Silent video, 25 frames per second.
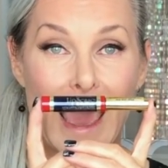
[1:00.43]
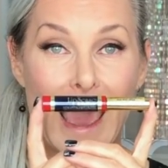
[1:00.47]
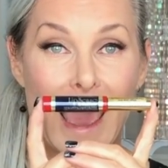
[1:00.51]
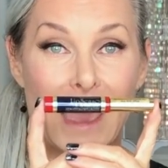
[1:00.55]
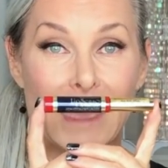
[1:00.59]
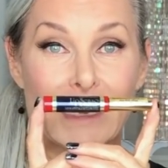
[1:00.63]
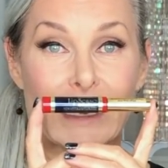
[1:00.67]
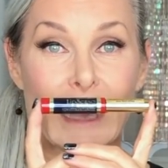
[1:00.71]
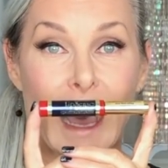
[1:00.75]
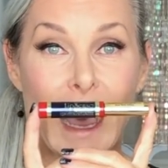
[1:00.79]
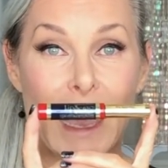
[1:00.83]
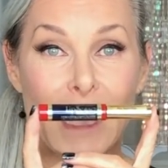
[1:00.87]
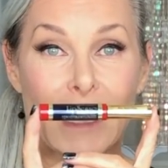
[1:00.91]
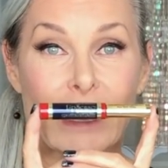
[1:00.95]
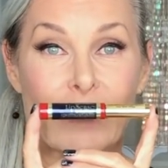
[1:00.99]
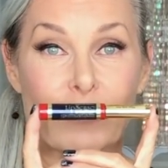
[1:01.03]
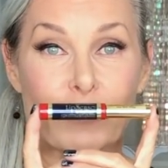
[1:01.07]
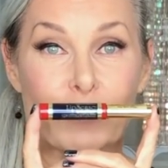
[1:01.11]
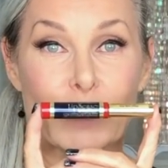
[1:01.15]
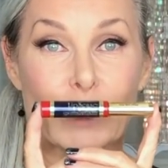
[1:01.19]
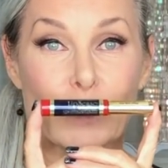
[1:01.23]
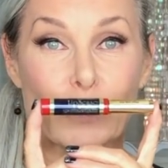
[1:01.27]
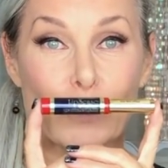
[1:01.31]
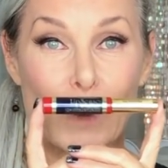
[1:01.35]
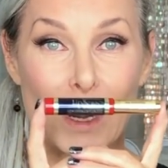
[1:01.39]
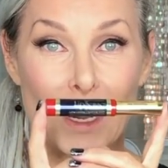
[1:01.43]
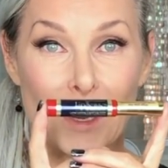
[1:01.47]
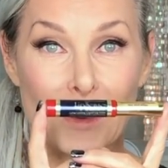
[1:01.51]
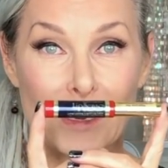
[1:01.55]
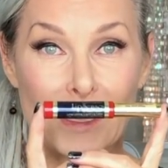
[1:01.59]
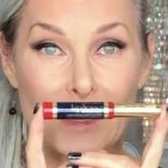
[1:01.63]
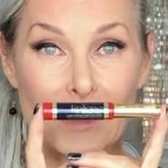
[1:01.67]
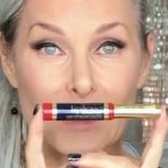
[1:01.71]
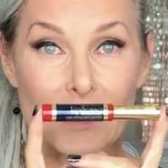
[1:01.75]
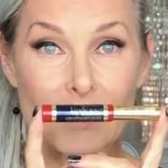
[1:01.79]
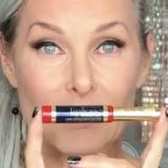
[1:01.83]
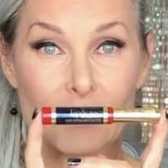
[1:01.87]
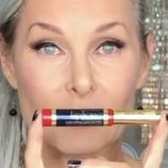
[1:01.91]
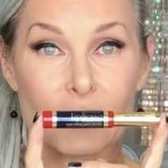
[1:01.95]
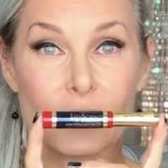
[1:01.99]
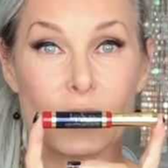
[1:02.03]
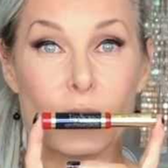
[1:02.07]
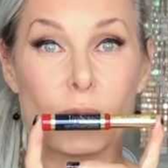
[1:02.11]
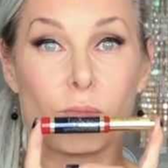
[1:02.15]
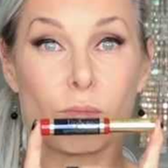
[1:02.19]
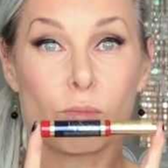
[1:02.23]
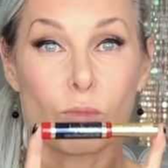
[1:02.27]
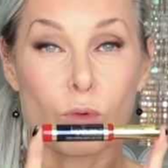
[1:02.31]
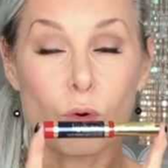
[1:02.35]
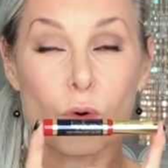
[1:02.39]
and I have been wearing this
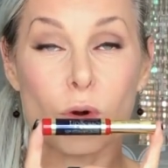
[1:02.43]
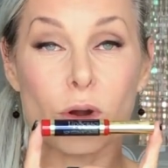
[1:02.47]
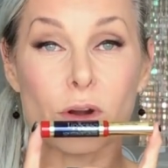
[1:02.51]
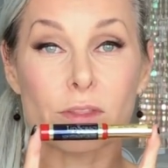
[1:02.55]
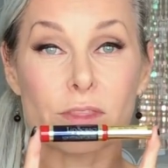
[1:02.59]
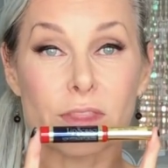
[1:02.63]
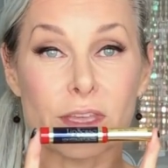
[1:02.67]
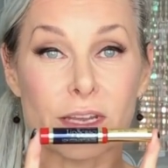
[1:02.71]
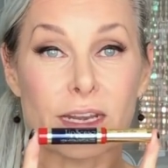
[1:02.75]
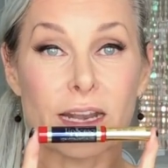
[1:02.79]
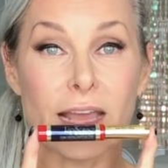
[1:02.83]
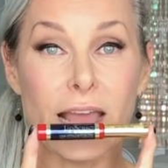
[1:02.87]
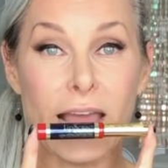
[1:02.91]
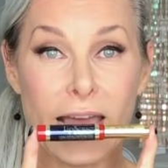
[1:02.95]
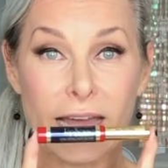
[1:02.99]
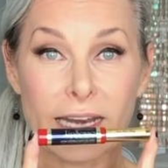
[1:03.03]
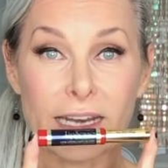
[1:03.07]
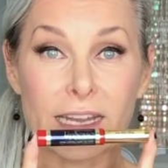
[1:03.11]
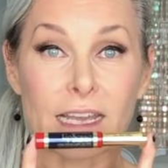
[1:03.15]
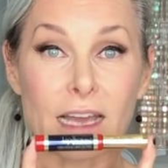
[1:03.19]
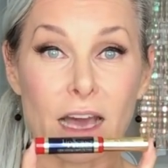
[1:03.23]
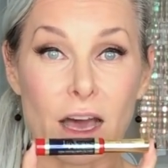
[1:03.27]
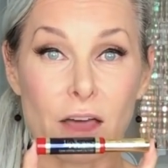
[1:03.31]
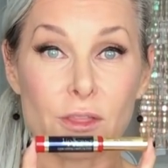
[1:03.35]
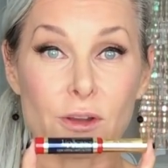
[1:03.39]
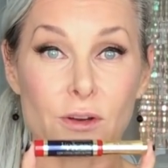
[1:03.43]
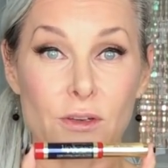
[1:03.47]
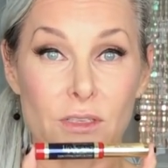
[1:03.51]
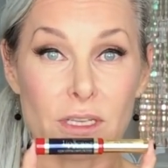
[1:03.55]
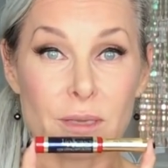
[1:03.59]
more than any other